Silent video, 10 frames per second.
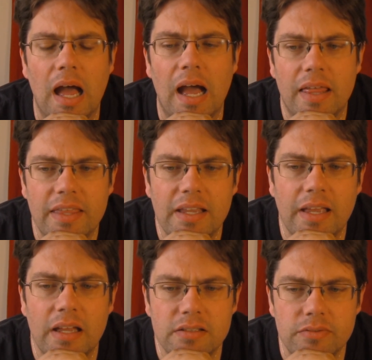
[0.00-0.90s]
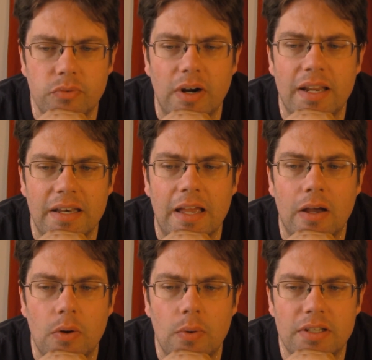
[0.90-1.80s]
I think as of right
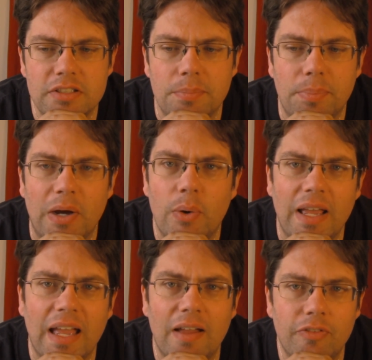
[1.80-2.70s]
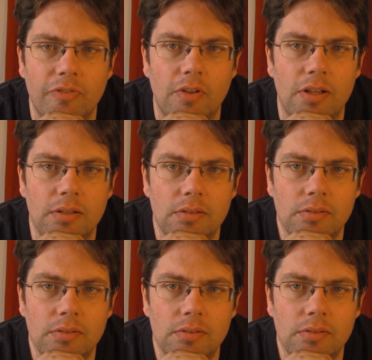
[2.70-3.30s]
now, it's about half full.